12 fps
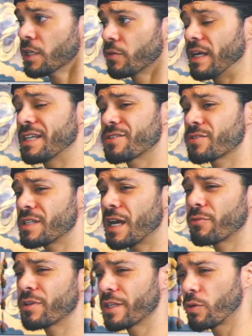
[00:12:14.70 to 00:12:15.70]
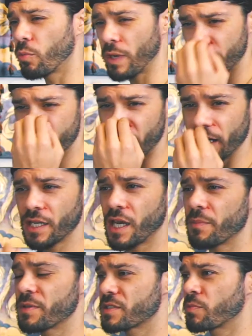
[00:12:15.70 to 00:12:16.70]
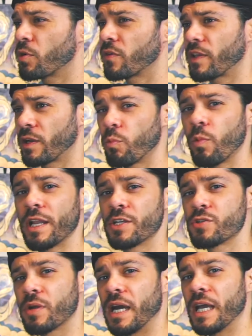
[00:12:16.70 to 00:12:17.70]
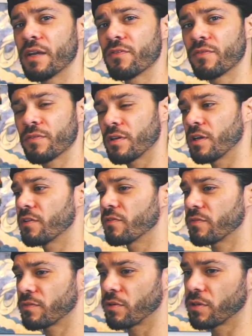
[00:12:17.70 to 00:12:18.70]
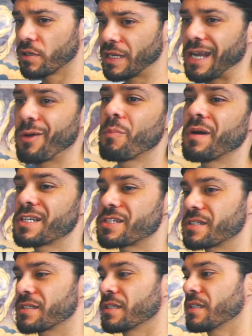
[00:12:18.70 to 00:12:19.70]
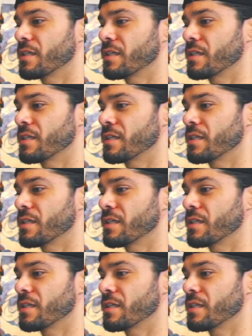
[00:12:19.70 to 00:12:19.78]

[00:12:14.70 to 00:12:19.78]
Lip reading: Right, so it's not really a wet dry knob, it's more of like wet dry or how much